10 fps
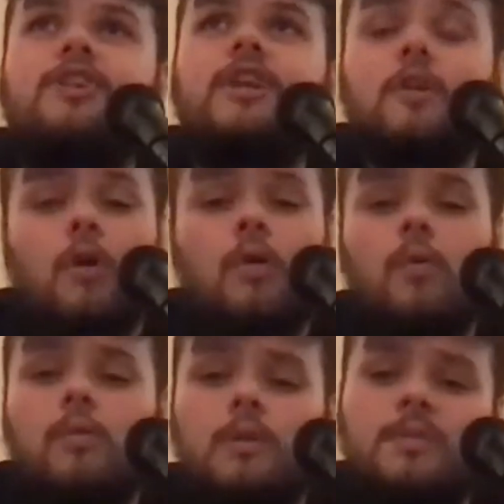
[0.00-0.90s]
J.
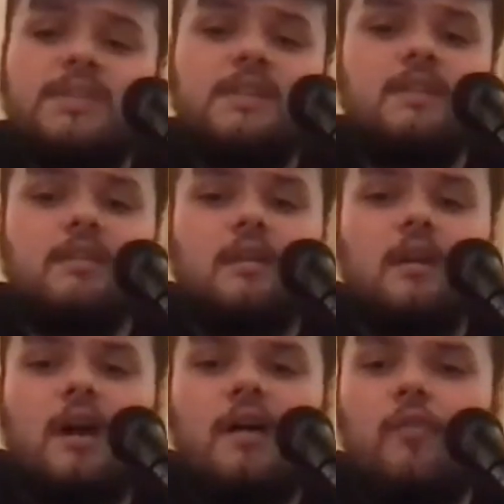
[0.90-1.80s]
Cole in
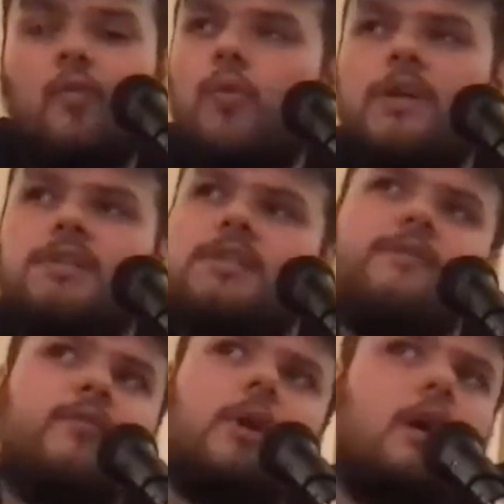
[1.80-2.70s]
particular, I've always,
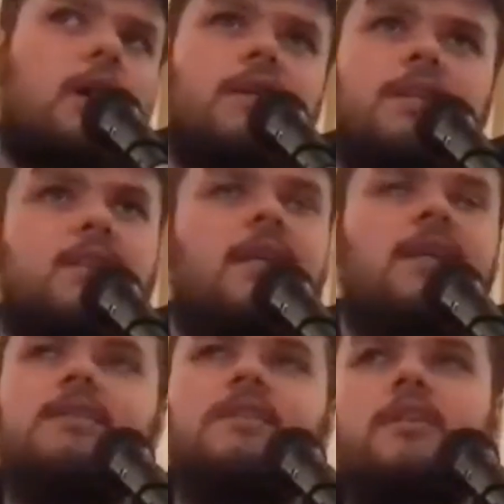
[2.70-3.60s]
even from earlier
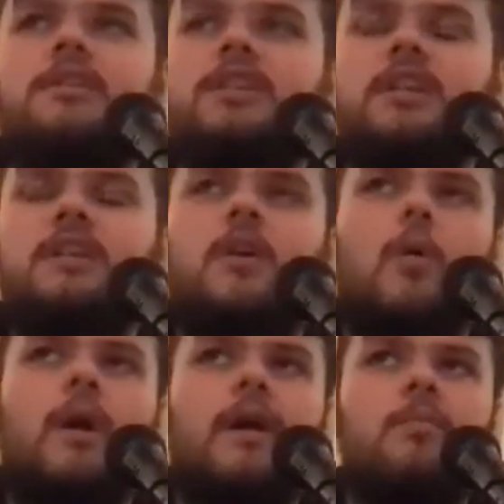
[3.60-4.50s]
days, younger J.
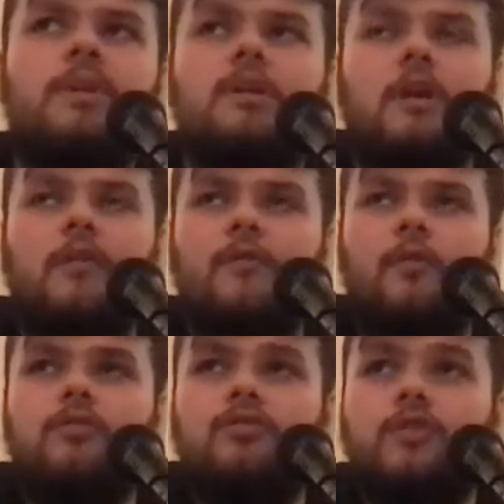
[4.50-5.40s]
Cole, I had a big love
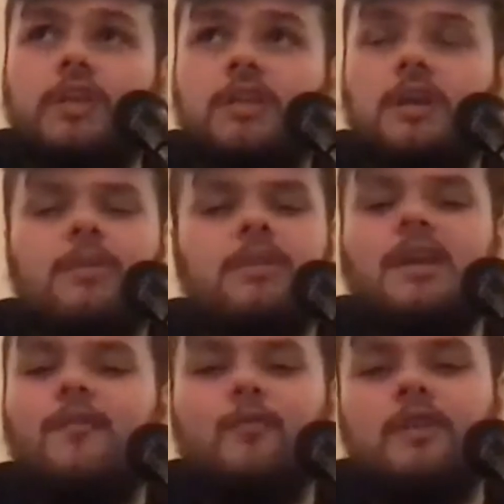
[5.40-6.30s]
for Drake. I mean,
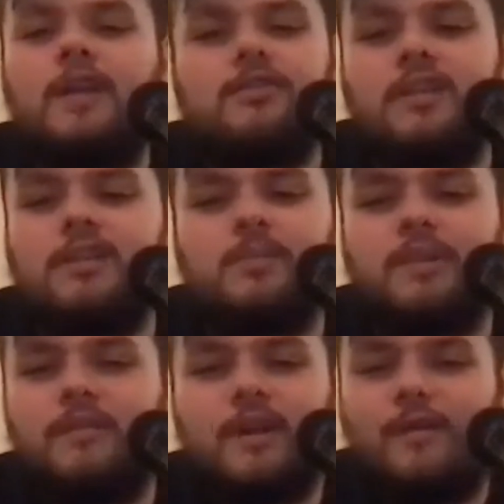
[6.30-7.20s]
like Drake's
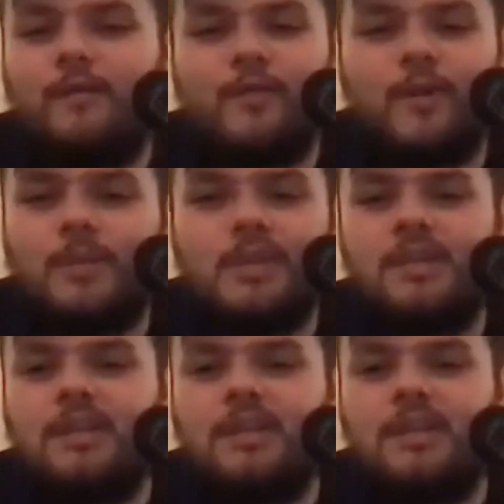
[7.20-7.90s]
been around for a minute.